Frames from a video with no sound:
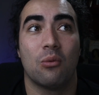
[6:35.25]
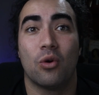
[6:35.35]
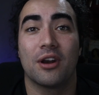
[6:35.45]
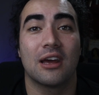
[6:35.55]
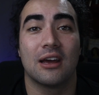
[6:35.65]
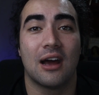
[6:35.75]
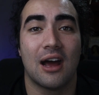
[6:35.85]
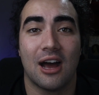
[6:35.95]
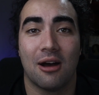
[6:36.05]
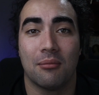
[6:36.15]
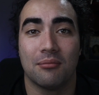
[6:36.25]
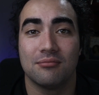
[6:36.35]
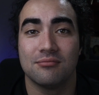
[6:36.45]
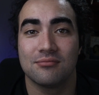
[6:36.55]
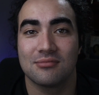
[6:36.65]
want to um,
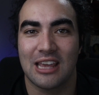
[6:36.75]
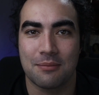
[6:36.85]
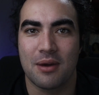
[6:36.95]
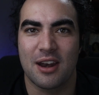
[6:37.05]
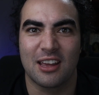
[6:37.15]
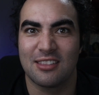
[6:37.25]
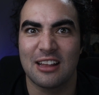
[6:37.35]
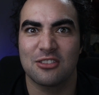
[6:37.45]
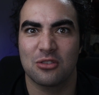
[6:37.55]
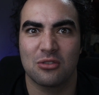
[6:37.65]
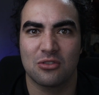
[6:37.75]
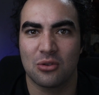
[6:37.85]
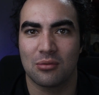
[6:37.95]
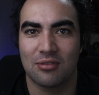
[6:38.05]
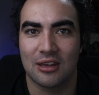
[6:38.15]
get better in that
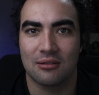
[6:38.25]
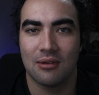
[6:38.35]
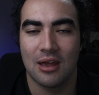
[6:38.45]
sort of thing.